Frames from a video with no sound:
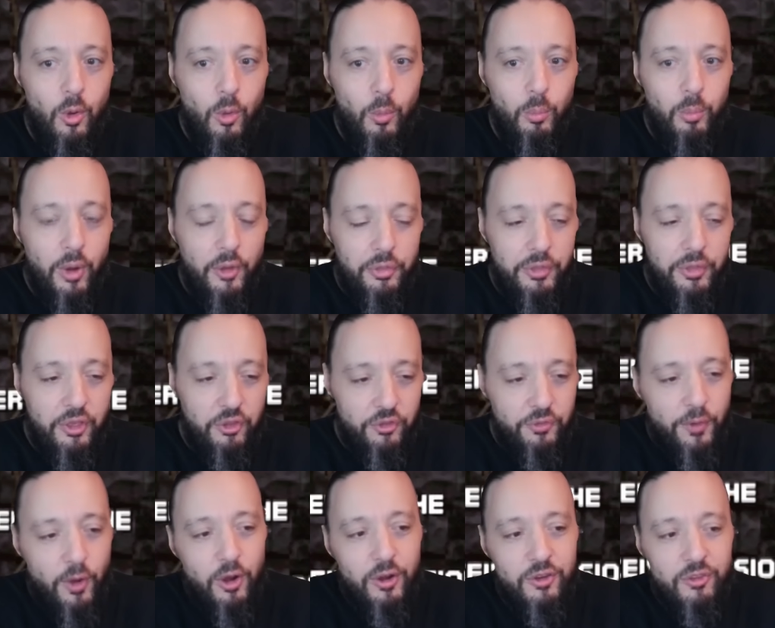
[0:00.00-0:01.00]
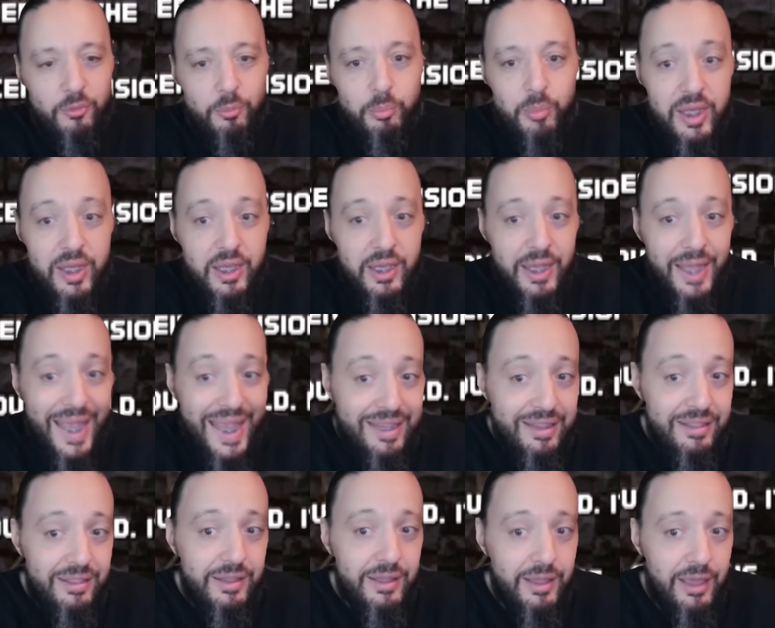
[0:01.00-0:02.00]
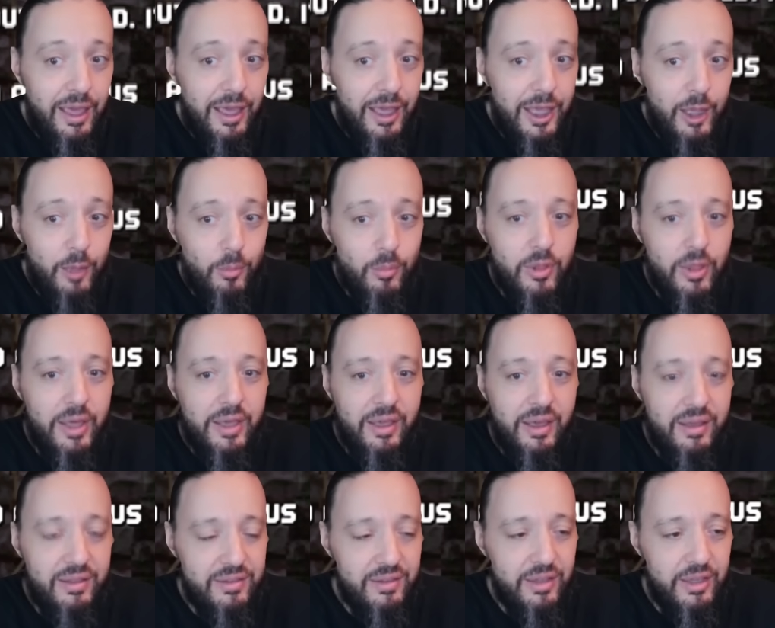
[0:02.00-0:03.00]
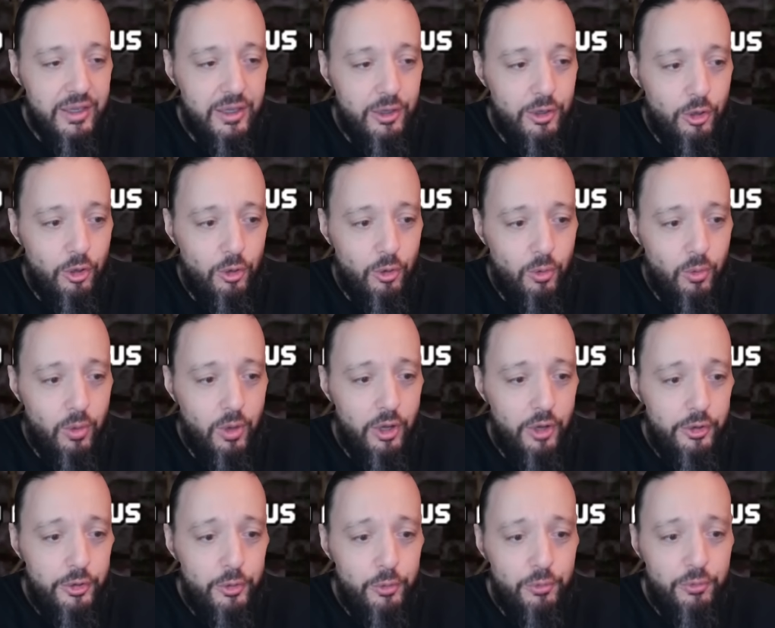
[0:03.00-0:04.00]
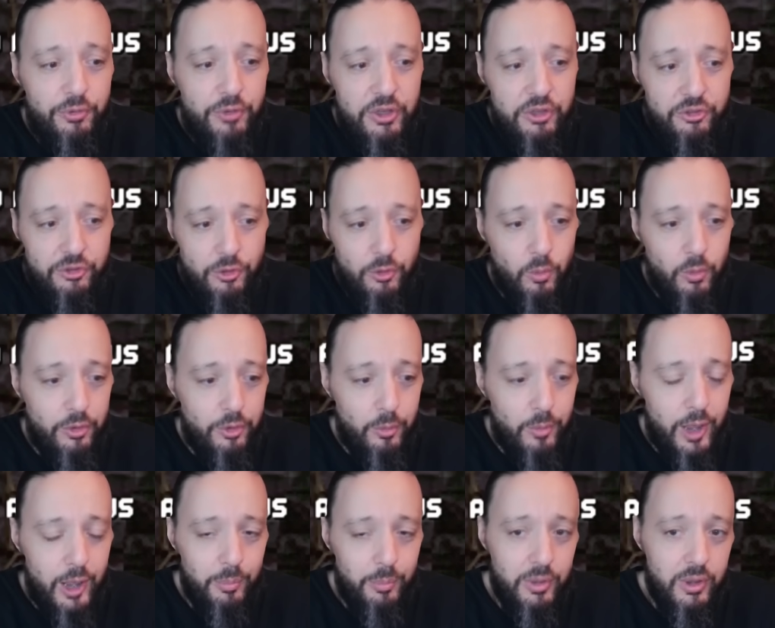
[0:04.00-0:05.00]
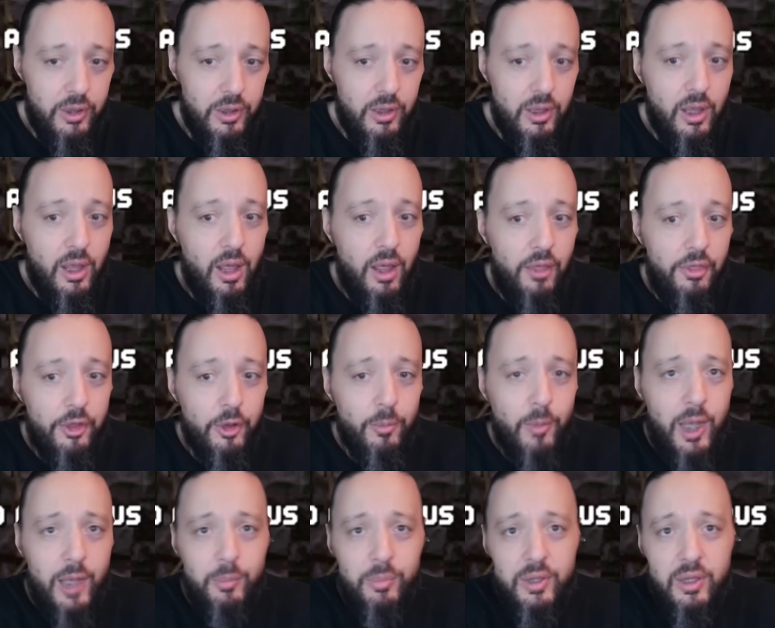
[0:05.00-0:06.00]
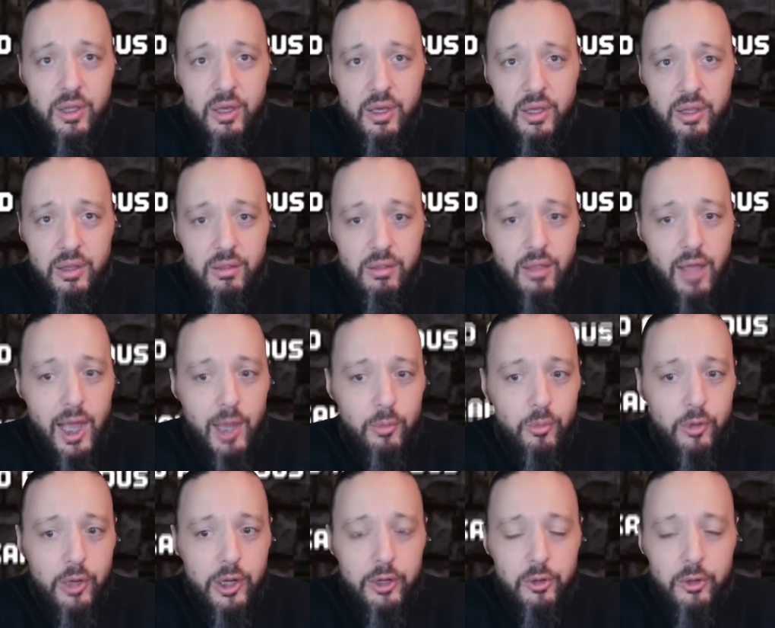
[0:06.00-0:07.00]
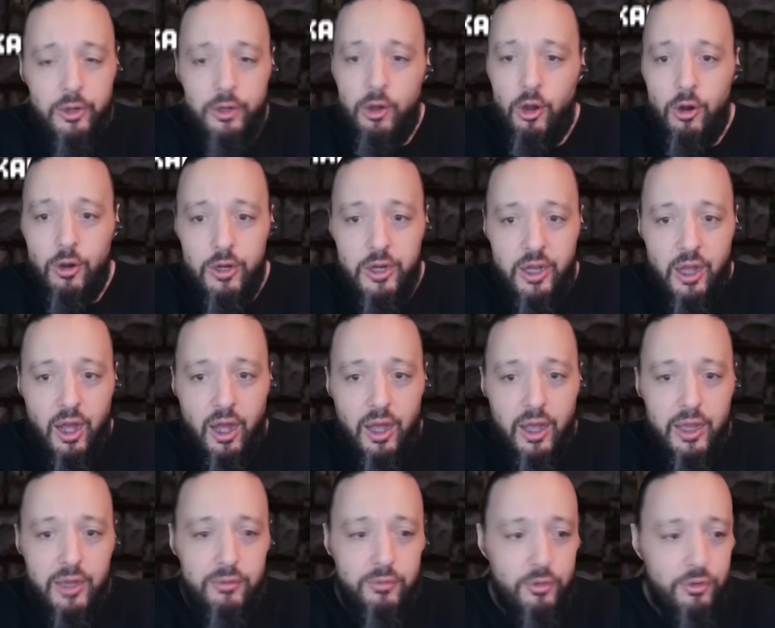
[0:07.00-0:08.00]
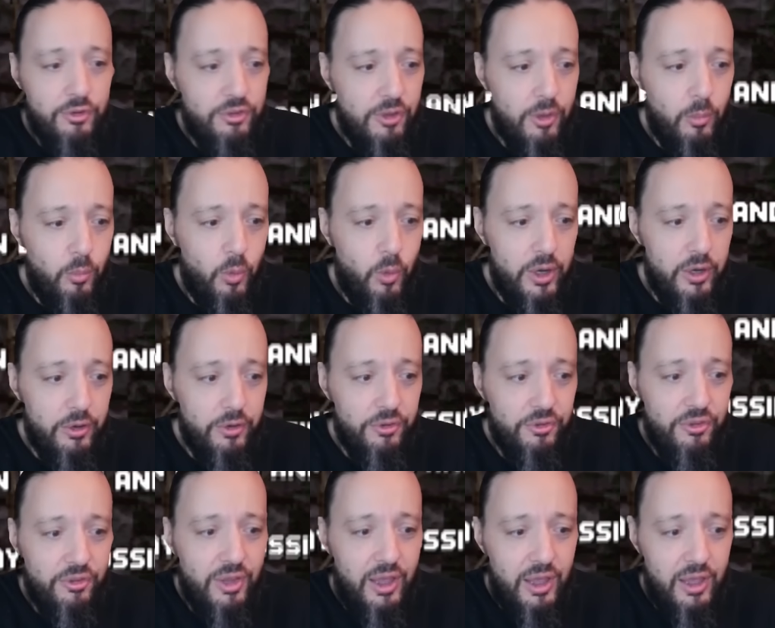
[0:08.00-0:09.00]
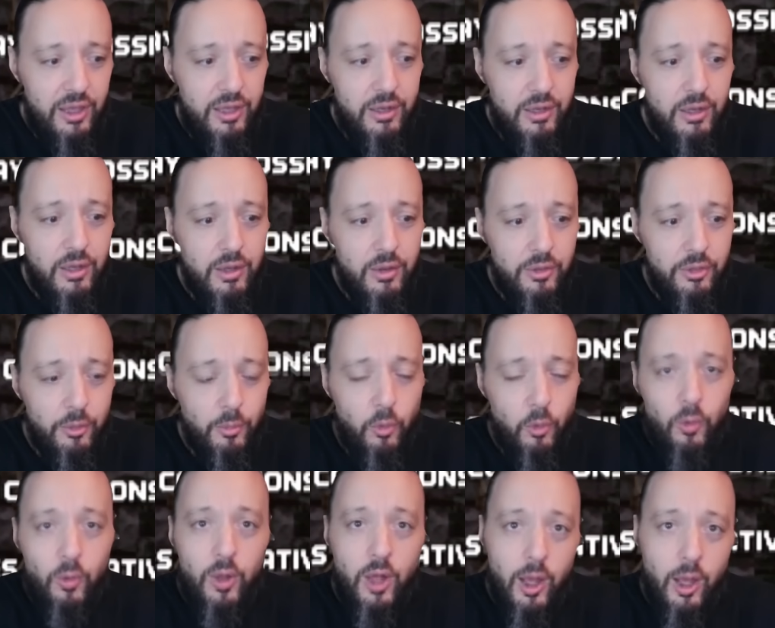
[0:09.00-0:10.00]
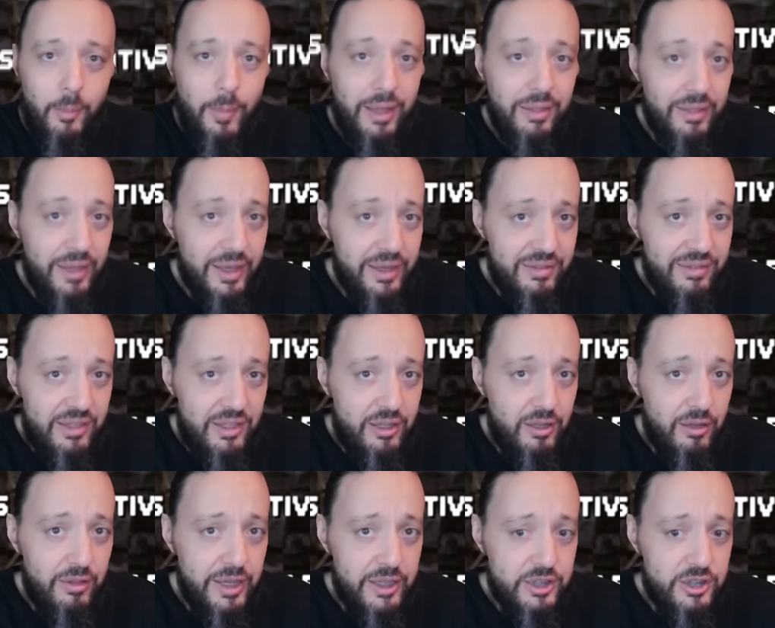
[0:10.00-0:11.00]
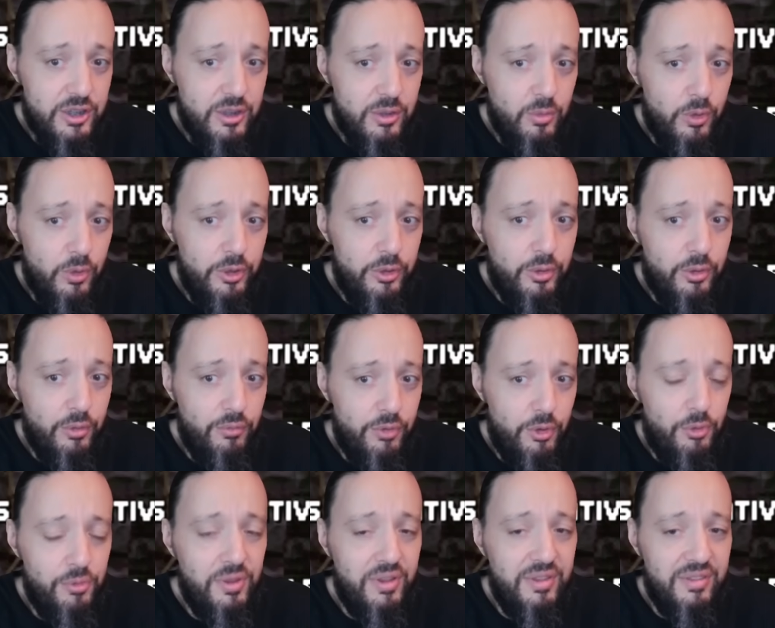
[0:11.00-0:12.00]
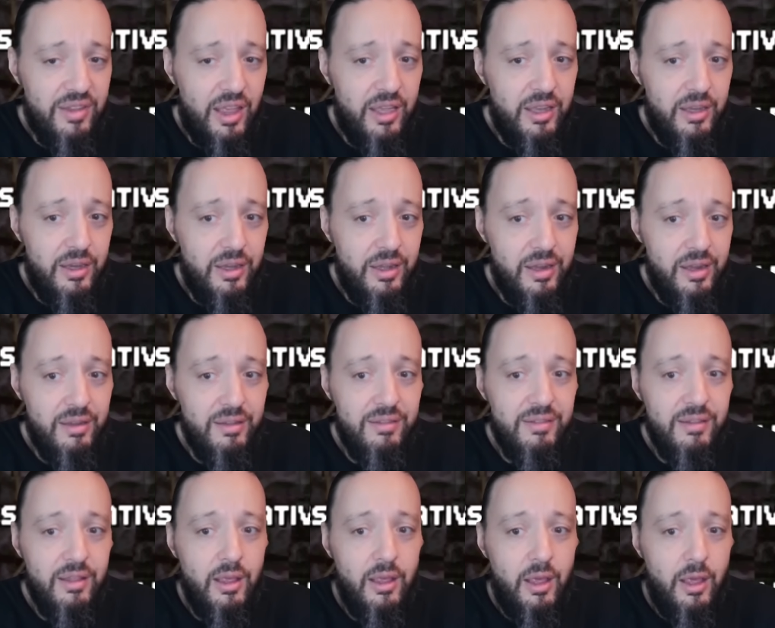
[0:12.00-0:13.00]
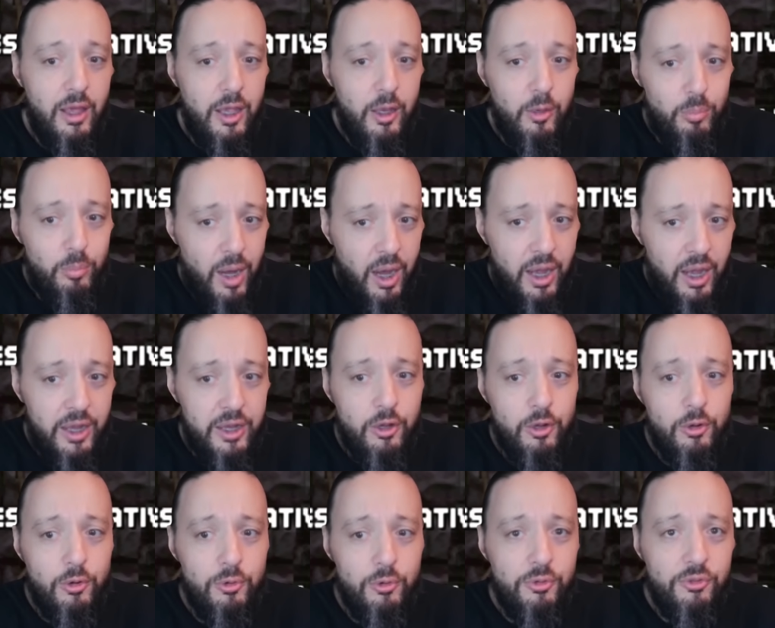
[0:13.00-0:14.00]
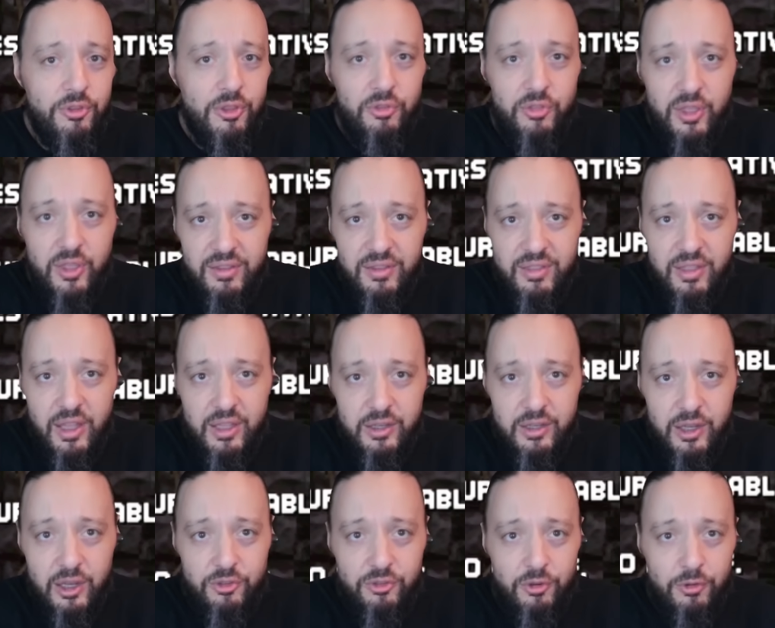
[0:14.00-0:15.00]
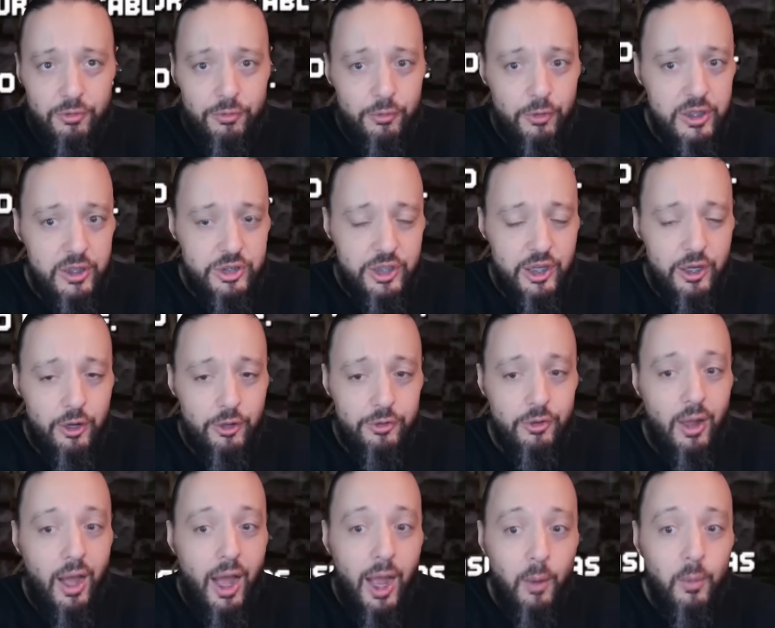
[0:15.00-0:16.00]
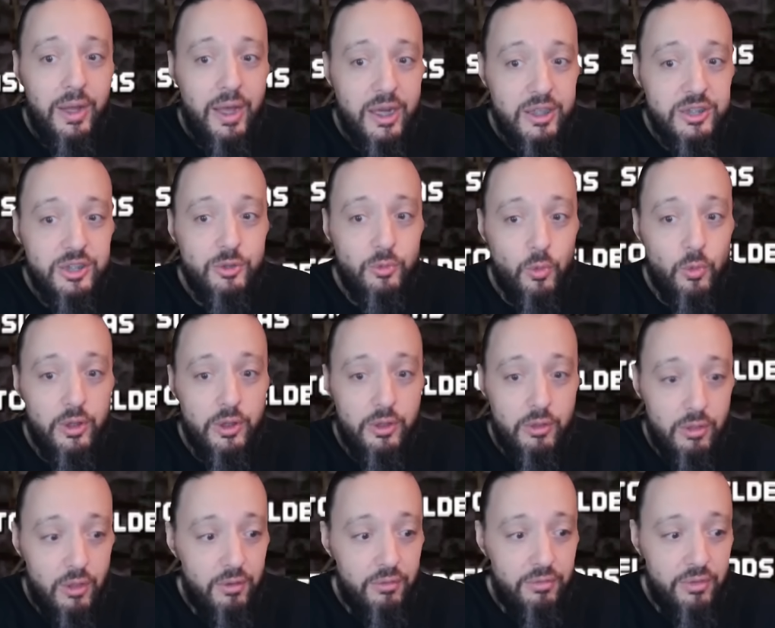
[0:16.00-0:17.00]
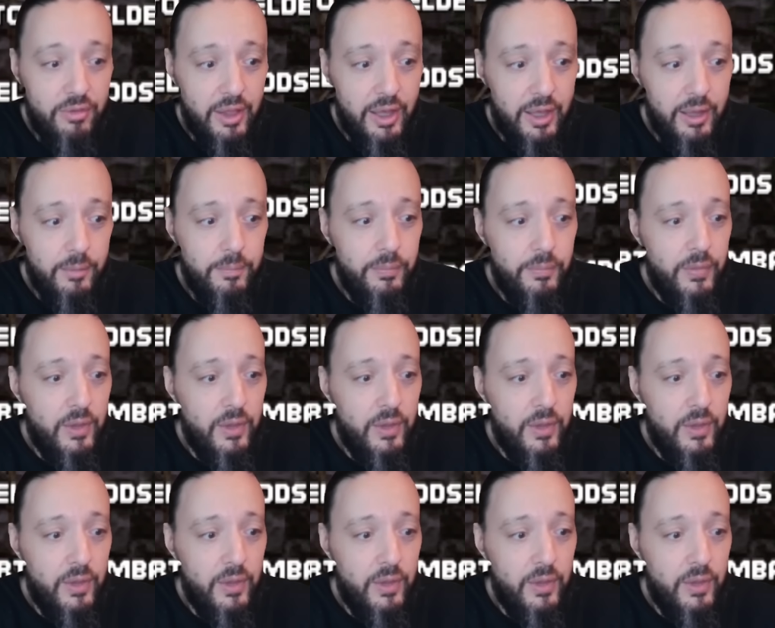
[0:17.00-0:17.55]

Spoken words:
But as far as being in the game, a new feature where there might be a library or an archive or somewheres in the Mortal Kombat Legacy Collection where you can view these endings and bios and things of that nature for each character. I would actually really love that